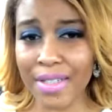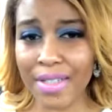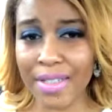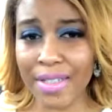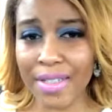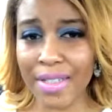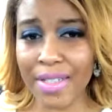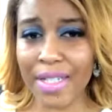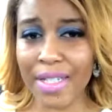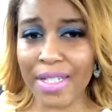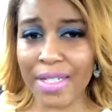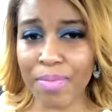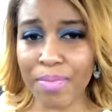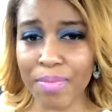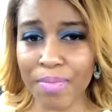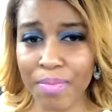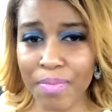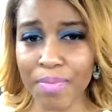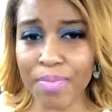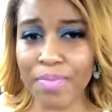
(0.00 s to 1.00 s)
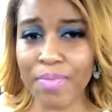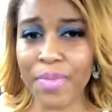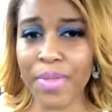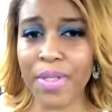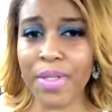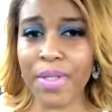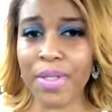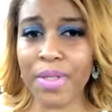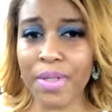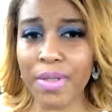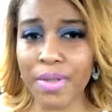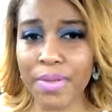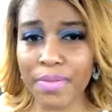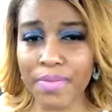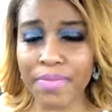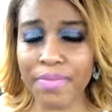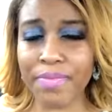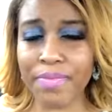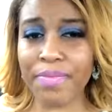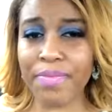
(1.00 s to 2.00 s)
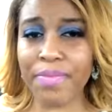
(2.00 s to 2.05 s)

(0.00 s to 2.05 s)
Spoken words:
He'll rescue you, and I'm grateful.